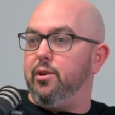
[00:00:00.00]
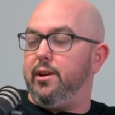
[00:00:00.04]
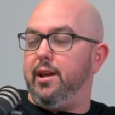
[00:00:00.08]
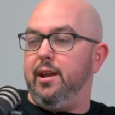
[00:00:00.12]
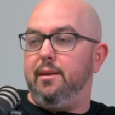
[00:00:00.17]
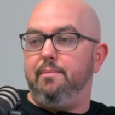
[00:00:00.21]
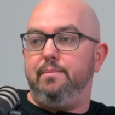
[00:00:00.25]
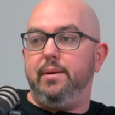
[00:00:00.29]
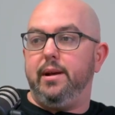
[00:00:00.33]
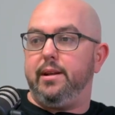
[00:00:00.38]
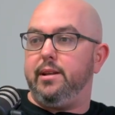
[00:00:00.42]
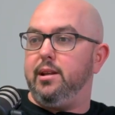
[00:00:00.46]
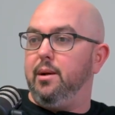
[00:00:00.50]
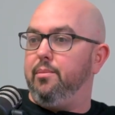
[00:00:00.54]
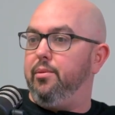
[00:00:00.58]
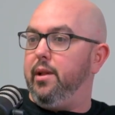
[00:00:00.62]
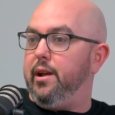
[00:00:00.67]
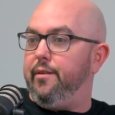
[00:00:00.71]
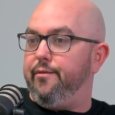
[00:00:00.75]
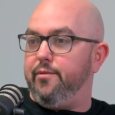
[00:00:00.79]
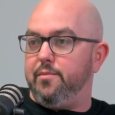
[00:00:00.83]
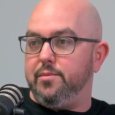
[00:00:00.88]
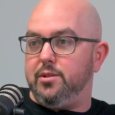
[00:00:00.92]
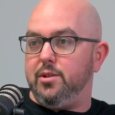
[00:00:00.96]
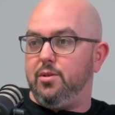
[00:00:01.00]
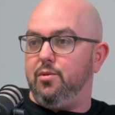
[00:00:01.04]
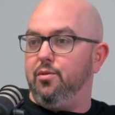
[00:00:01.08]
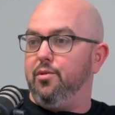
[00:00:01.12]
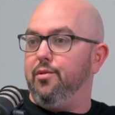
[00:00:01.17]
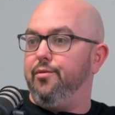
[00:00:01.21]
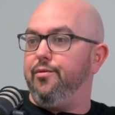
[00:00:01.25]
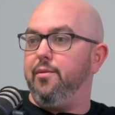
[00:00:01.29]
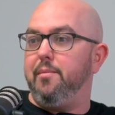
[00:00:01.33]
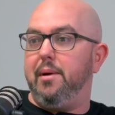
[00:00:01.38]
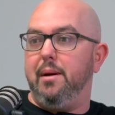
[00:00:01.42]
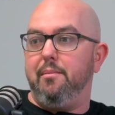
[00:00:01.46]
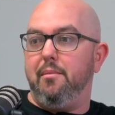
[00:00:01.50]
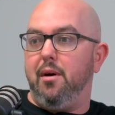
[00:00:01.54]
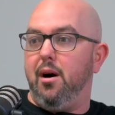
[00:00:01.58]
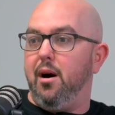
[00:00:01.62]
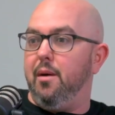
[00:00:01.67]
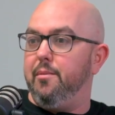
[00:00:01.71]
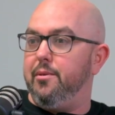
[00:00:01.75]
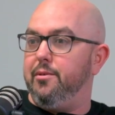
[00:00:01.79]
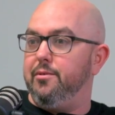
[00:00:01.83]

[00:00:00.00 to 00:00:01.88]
getting picked up late from school from my mom,